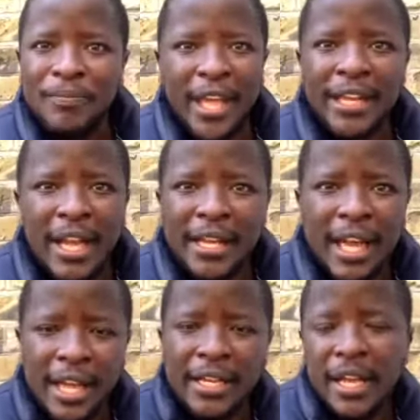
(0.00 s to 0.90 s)
And
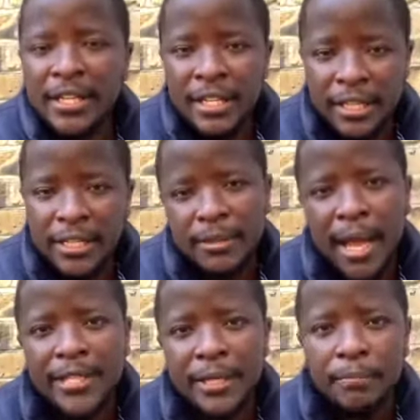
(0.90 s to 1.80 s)
it's
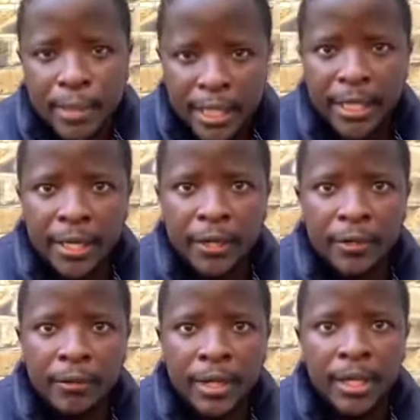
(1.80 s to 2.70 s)
amazing, Peter,
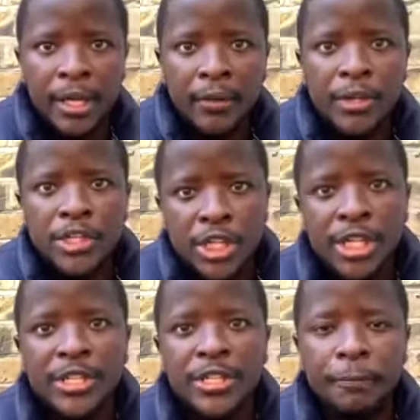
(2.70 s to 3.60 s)
when
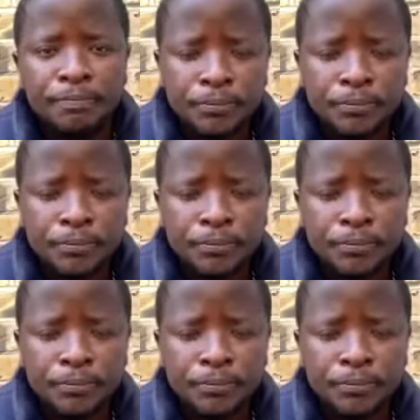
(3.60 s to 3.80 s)
Jesus